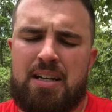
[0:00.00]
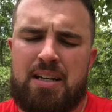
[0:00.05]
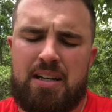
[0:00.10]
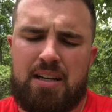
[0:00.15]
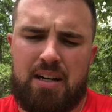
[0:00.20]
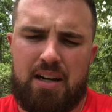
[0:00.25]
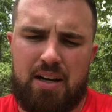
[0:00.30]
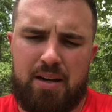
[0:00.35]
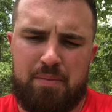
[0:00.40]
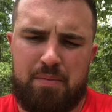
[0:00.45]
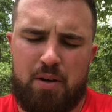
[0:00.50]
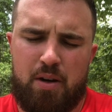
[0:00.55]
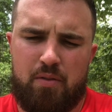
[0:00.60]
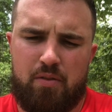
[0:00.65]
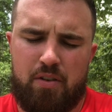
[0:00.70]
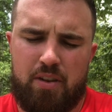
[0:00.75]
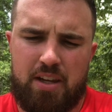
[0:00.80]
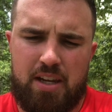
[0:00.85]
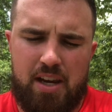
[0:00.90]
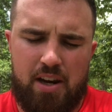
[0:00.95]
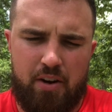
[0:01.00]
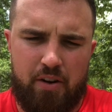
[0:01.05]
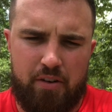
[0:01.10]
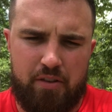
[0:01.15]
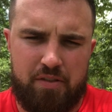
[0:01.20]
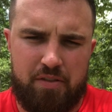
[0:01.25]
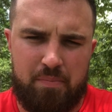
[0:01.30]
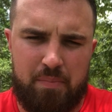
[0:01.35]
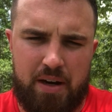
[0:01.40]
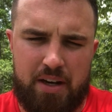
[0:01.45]
over the
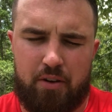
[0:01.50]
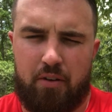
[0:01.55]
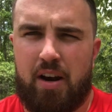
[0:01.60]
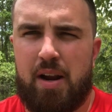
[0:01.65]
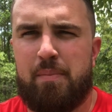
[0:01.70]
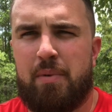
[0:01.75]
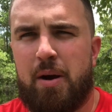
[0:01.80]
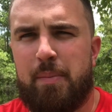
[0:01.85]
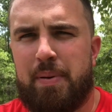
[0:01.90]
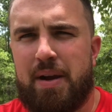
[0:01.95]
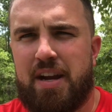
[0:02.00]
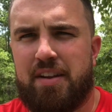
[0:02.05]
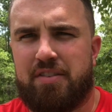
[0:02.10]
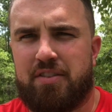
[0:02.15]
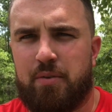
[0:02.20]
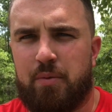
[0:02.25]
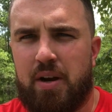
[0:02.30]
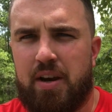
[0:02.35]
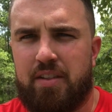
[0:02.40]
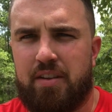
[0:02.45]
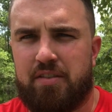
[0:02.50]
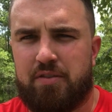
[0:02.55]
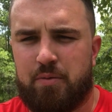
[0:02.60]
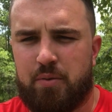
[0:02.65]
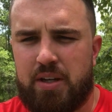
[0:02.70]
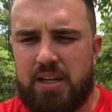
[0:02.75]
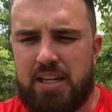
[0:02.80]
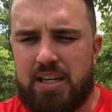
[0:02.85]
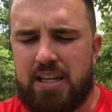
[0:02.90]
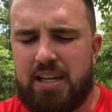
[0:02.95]
years. My grandma passed away this
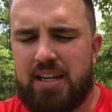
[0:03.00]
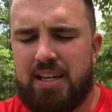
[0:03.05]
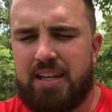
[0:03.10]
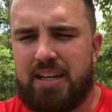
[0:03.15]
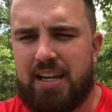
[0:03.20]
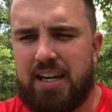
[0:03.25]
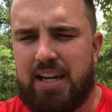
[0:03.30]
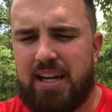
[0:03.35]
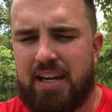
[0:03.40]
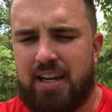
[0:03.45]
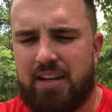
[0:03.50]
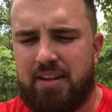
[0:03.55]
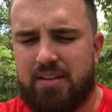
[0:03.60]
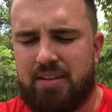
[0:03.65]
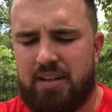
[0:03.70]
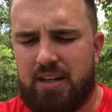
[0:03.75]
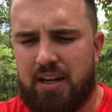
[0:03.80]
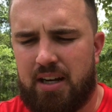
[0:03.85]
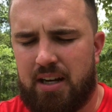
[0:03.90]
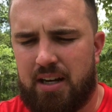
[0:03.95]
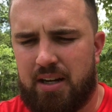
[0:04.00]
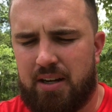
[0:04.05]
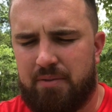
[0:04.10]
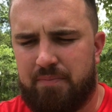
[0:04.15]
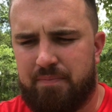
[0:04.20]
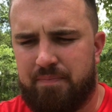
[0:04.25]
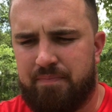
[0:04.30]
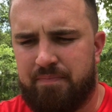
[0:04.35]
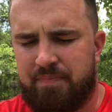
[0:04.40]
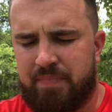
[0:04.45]
week, and
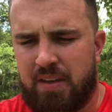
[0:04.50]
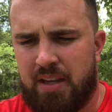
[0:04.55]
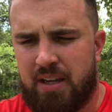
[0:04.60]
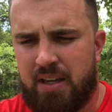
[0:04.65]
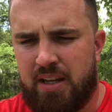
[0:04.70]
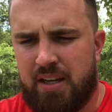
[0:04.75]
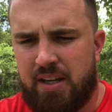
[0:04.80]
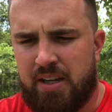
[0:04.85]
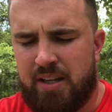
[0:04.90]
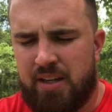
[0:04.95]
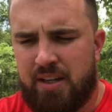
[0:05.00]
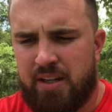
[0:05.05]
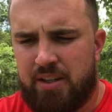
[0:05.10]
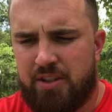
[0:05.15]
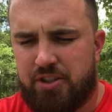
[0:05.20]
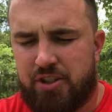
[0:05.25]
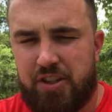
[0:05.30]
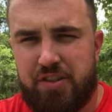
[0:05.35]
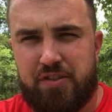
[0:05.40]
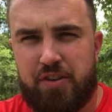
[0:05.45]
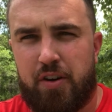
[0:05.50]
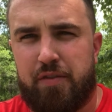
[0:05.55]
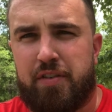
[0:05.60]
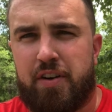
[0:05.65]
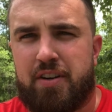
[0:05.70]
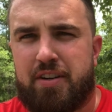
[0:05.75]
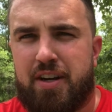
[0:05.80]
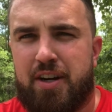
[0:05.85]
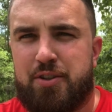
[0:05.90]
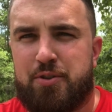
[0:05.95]
she served
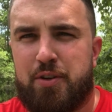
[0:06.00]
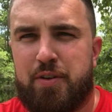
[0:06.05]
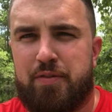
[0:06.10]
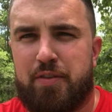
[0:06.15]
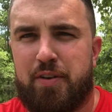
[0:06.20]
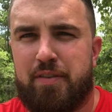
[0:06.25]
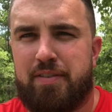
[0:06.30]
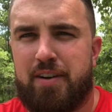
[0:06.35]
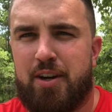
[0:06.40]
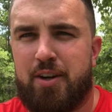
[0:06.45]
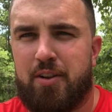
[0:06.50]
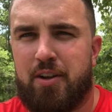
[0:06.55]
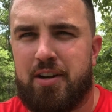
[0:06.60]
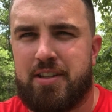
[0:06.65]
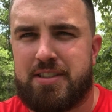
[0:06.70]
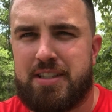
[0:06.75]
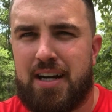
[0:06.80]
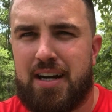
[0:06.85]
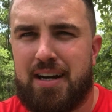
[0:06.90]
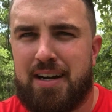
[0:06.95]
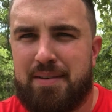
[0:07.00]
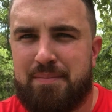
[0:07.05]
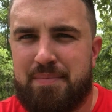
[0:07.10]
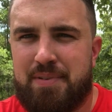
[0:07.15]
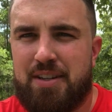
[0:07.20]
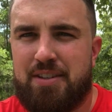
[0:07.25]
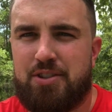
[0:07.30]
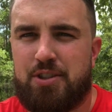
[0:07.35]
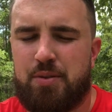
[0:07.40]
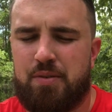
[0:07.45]
our country for a very long time.
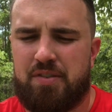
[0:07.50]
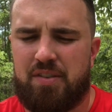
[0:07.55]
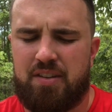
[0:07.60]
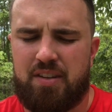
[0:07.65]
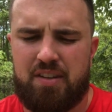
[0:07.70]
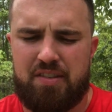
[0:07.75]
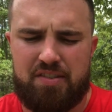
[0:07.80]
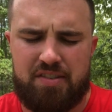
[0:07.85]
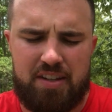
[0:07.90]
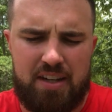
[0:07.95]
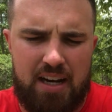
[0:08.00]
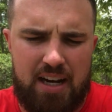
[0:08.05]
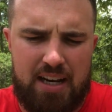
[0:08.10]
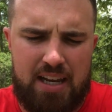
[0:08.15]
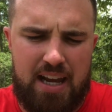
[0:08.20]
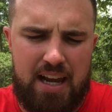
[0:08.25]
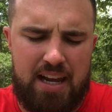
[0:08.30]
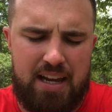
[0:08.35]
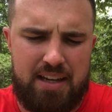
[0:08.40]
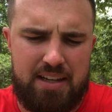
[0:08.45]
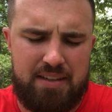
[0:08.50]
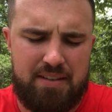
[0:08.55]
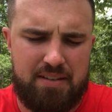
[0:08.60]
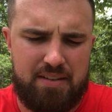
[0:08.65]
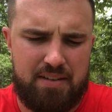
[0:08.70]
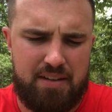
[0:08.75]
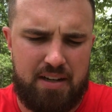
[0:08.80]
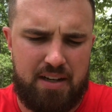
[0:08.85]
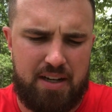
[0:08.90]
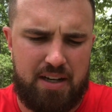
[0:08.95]
She was in the CIA
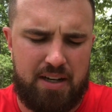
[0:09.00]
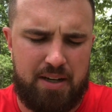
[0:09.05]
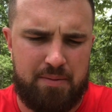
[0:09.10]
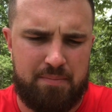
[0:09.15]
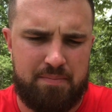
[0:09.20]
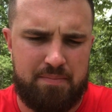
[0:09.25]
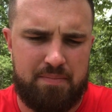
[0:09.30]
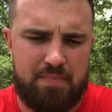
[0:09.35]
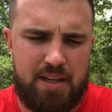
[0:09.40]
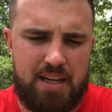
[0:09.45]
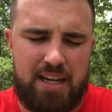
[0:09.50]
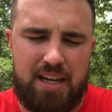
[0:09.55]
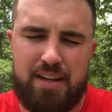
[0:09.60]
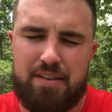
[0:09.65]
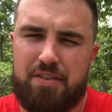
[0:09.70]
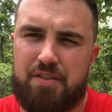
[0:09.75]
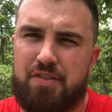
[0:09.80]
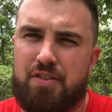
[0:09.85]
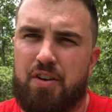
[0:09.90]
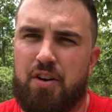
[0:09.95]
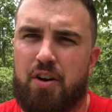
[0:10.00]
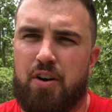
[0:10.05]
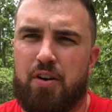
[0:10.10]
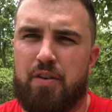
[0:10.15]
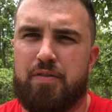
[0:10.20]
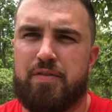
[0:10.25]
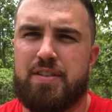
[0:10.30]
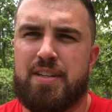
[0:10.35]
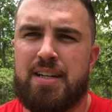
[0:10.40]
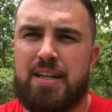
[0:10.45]
and
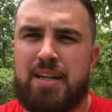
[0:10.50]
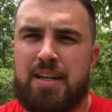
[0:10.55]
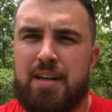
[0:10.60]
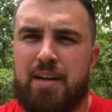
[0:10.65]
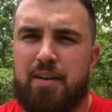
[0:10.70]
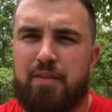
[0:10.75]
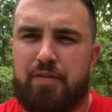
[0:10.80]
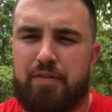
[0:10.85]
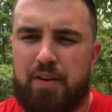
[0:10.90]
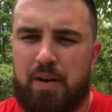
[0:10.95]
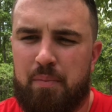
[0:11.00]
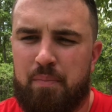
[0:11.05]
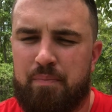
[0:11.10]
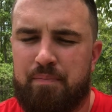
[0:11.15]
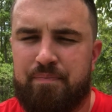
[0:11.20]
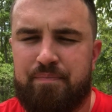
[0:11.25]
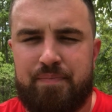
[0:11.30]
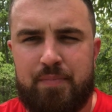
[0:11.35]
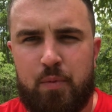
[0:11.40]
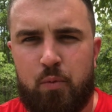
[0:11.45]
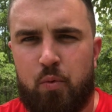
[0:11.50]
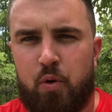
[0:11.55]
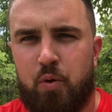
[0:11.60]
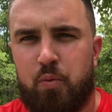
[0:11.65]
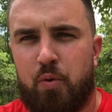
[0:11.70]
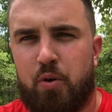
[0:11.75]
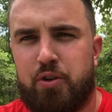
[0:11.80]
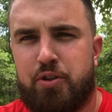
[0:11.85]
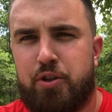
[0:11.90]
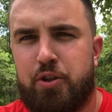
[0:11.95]
served from World
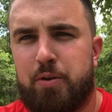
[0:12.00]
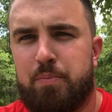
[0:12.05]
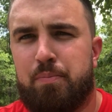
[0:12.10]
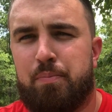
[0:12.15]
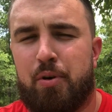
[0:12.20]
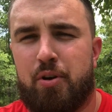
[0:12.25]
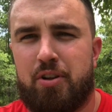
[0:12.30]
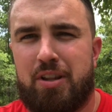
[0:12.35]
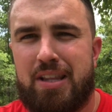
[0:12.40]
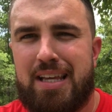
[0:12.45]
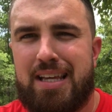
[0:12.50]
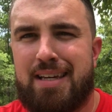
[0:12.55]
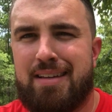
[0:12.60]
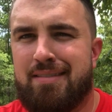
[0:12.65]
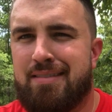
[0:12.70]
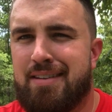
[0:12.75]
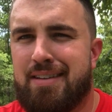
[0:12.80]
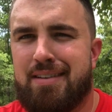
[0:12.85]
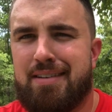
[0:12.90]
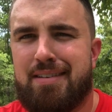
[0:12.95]
War II Berlin,